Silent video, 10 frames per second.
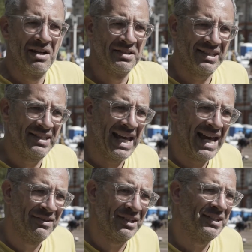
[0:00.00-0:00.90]

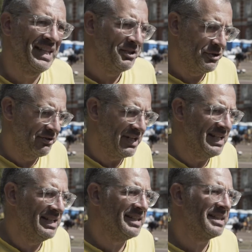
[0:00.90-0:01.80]
understand the
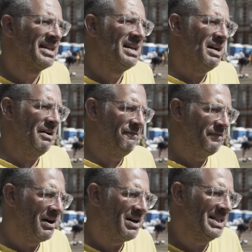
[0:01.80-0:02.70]
centuries of
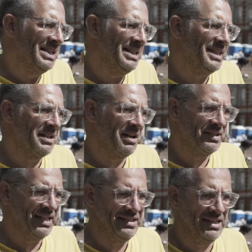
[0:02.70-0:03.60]
violence that our
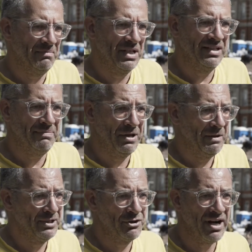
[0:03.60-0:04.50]
system has
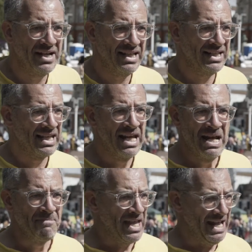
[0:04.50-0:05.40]
perpetrated,
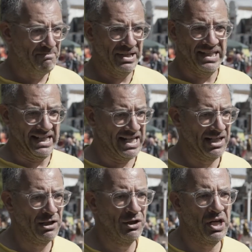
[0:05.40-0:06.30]
in
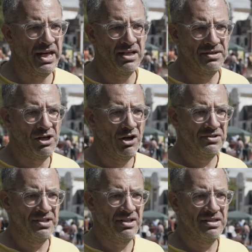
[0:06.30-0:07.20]
particular looking at the
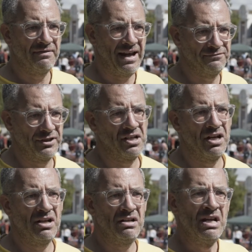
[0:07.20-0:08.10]
continent of
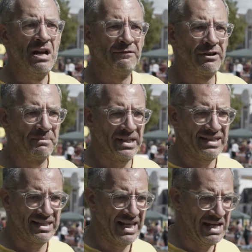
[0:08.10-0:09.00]
Africa, from the
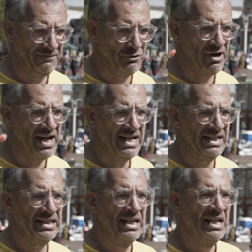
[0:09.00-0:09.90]
slave
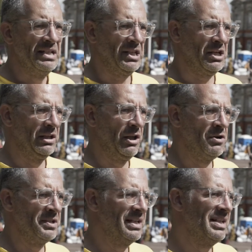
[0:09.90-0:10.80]
trade to
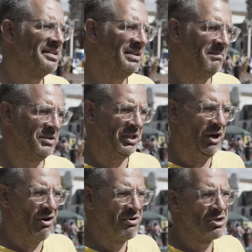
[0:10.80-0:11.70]
colonialism to
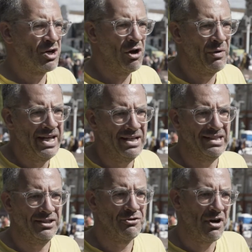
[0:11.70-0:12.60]
ongoing
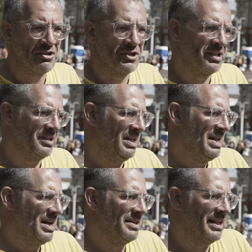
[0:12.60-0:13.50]
destruction
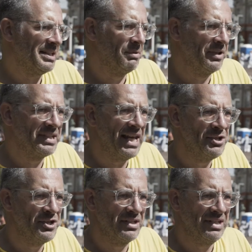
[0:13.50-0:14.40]
and
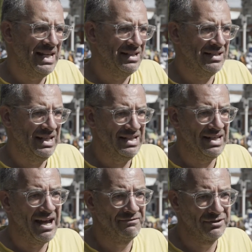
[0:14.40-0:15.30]
exploitation in
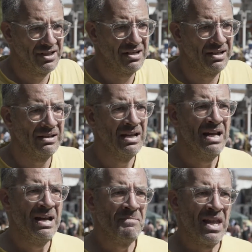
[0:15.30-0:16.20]
Africa.
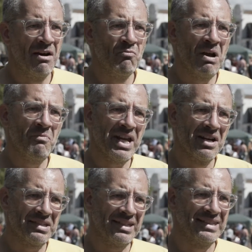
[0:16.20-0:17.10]
And when we
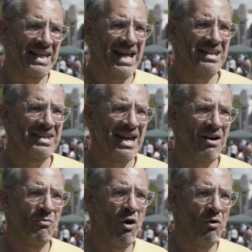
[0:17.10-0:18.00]
understand
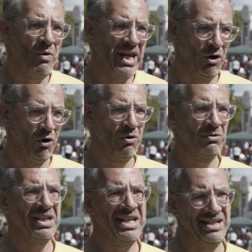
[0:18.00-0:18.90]
that, what we
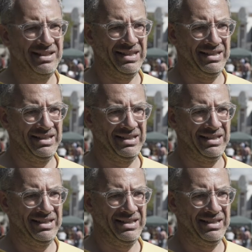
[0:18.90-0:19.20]
all need